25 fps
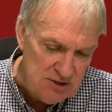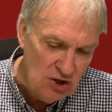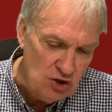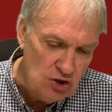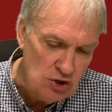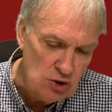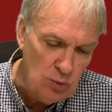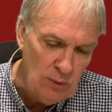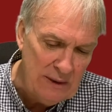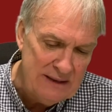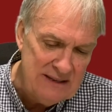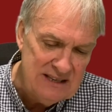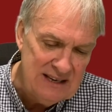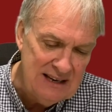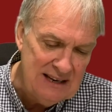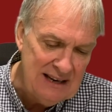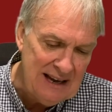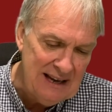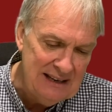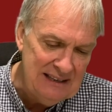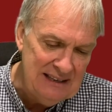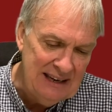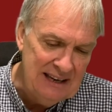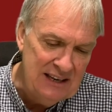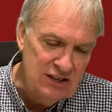He's
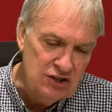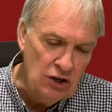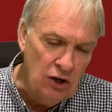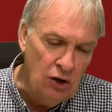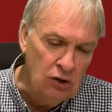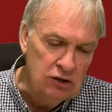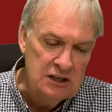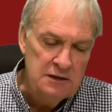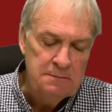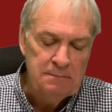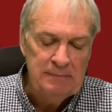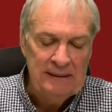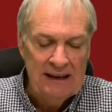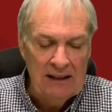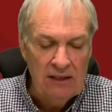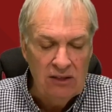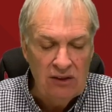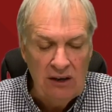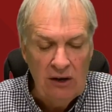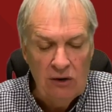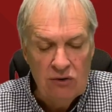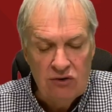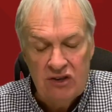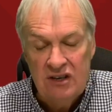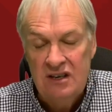29 years old. He's played
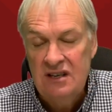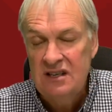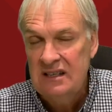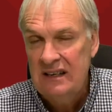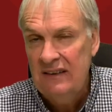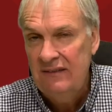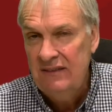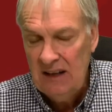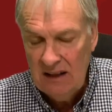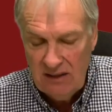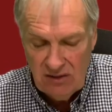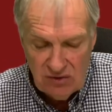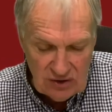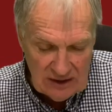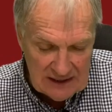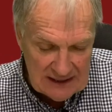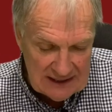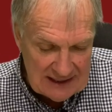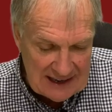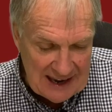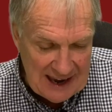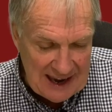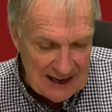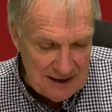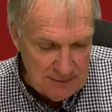373
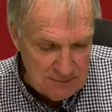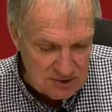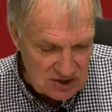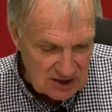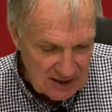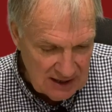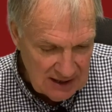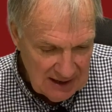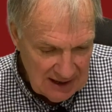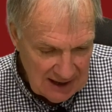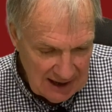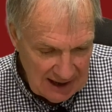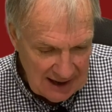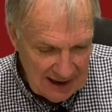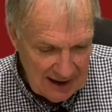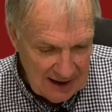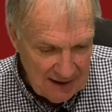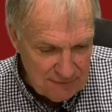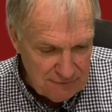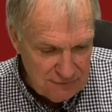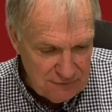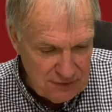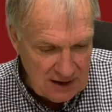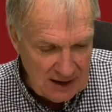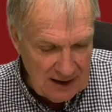games
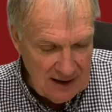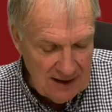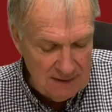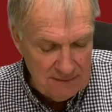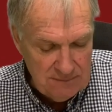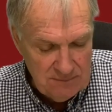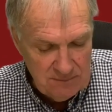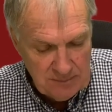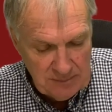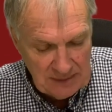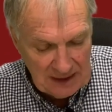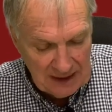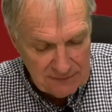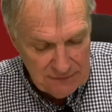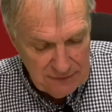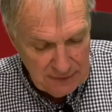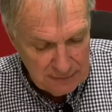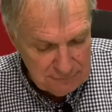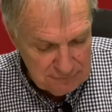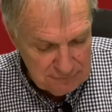for